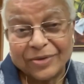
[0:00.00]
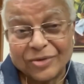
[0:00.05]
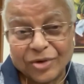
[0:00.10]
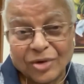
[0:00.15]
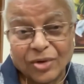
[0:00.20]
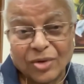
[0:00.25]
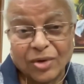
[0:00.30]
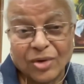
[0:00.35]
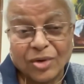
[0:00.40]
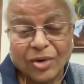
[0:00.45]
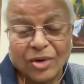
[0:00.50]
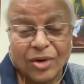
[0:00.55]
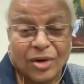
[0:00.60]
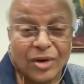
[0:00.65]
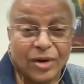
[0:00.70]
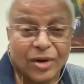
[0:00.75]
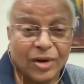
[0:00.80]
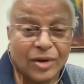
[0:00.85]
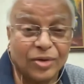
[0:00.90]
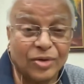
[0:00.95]
So
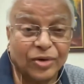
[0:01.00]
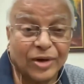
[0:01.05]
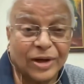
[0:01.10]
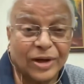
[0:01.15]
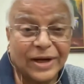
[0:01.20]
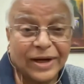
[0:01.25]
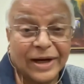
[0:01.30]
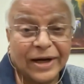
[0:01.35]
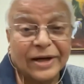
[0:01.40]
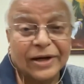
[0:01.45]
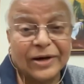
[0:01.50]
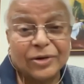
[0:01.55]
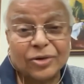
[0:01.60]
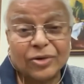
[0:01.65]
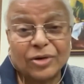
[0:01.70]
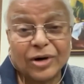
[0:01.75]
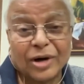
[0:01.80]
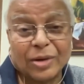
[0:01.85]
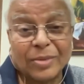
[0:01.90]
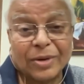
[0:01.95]
you can get
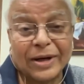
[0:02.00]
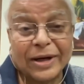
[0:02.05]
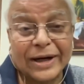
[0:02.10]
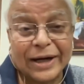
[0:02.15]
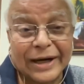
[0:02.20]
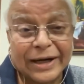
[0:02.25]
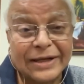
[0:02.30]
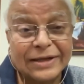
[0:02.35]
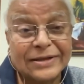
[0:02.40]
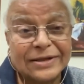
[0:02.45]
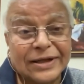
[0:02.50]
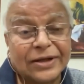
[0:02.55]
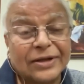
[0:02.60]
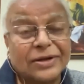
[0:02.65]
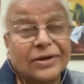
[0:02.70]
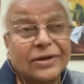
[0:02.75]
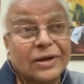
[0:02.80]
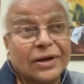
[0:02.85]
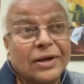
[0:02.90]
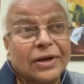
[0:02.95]
into trouble at any
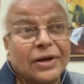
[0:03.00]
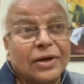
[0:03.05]
stage.